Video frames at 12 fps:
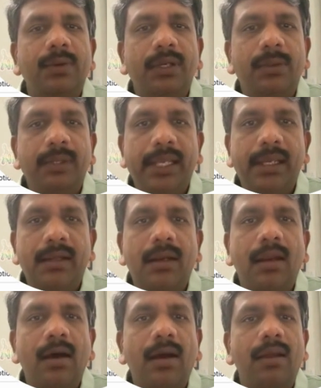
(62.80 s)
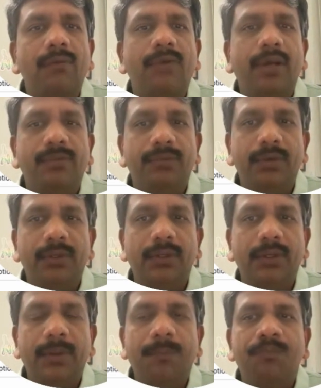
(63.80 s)
to take a lot of effort.
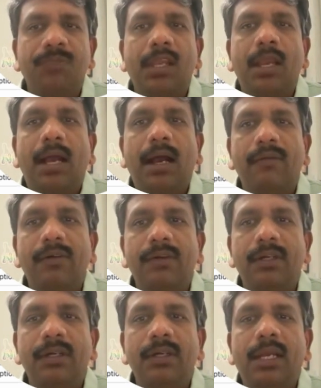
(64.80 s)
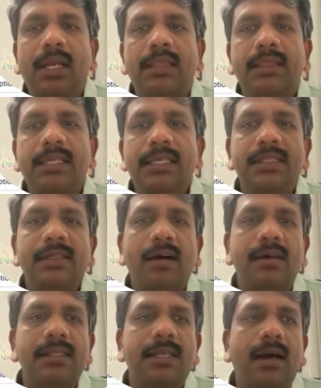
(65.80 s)
However, these
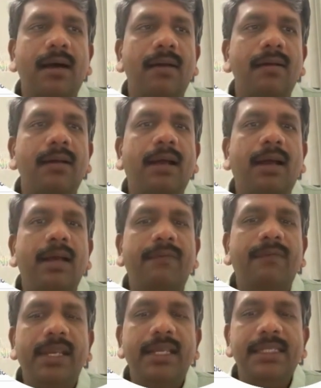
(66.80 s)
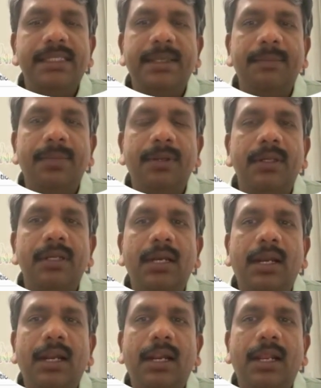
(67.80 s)
tasks are very simple
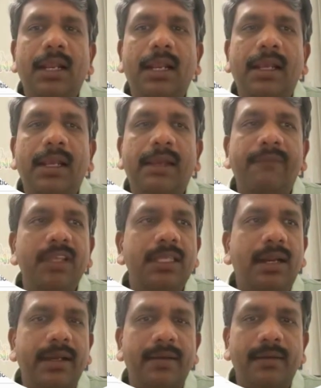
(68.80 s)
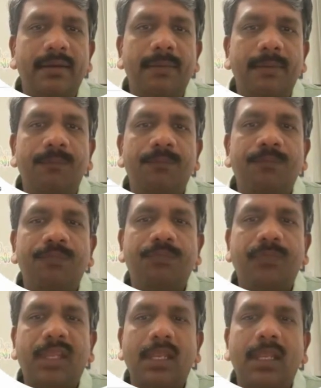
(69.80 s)
with container.
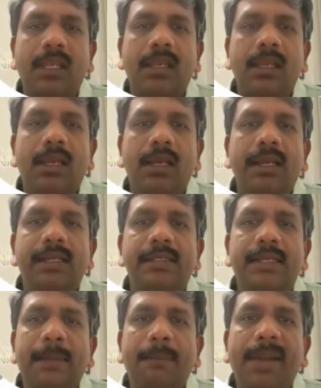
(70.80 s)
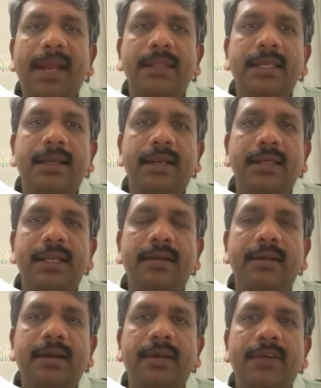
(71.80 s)
Let's compare the container
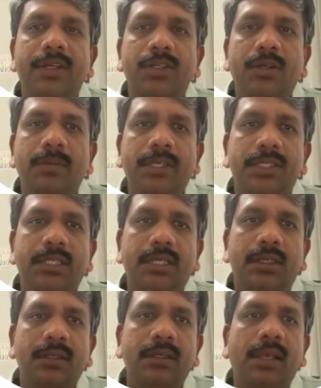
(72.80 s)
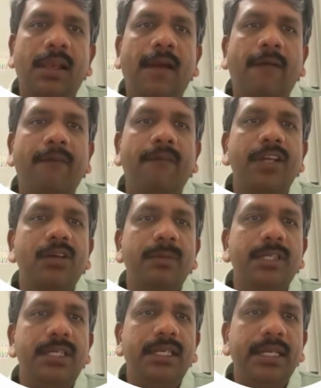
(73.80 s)
and a virtual machine. Virtual
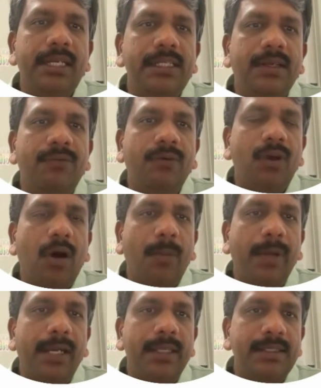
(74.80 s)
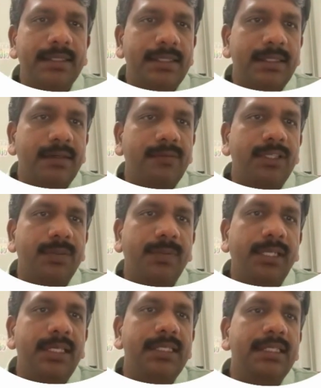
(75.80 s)
machine needs a full operating system, which
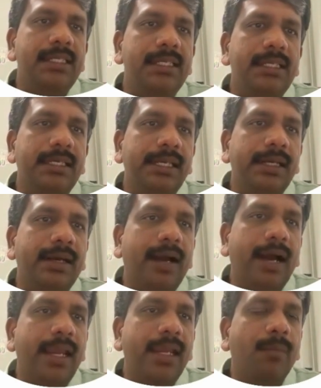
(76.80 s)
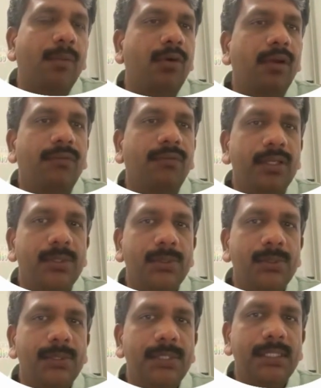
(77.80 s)
means that it need a high amount of
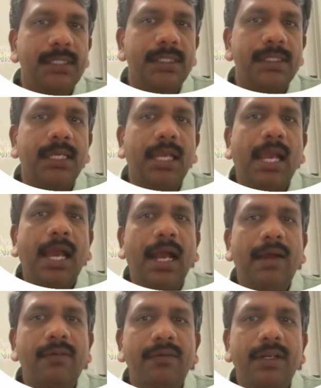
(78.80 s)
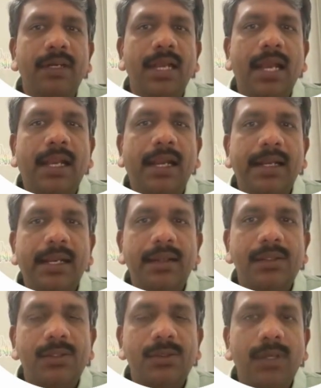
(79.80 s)
resources. However, containers
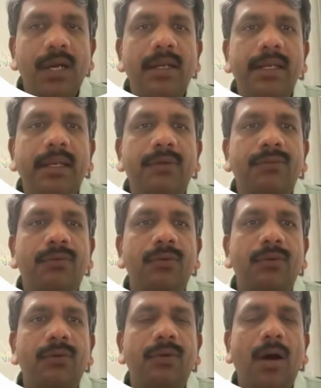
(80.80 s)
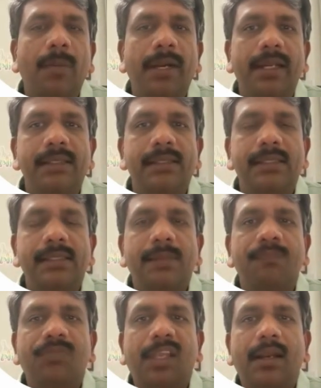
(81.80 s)
do not need a full operating system.
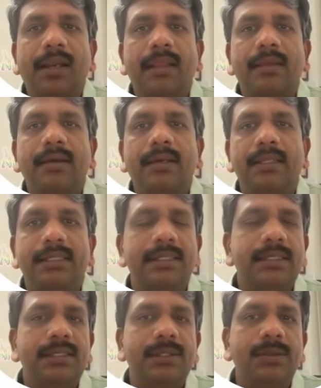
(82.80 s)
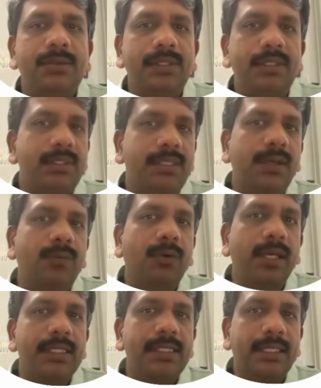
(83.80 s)
Rather, it just uses the
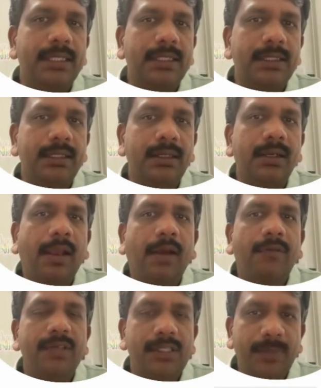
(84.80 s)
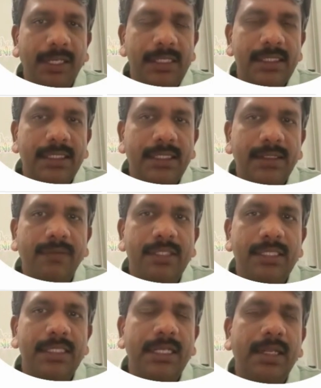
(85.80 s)
OS kernel, which means that with
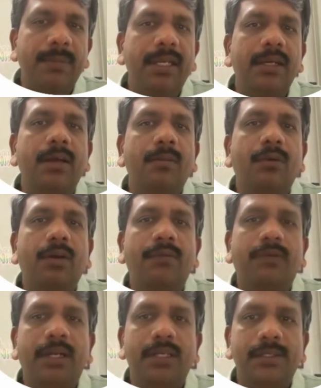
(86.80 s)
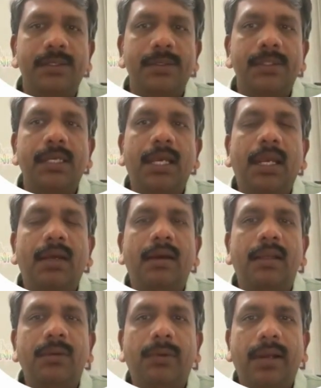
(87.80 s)
the limited amount of a resource,
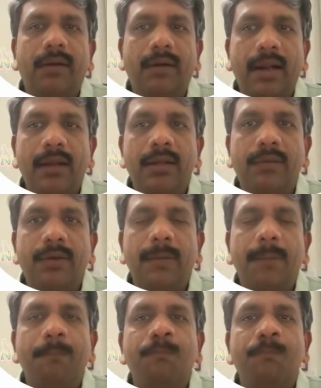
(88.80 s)
you can run your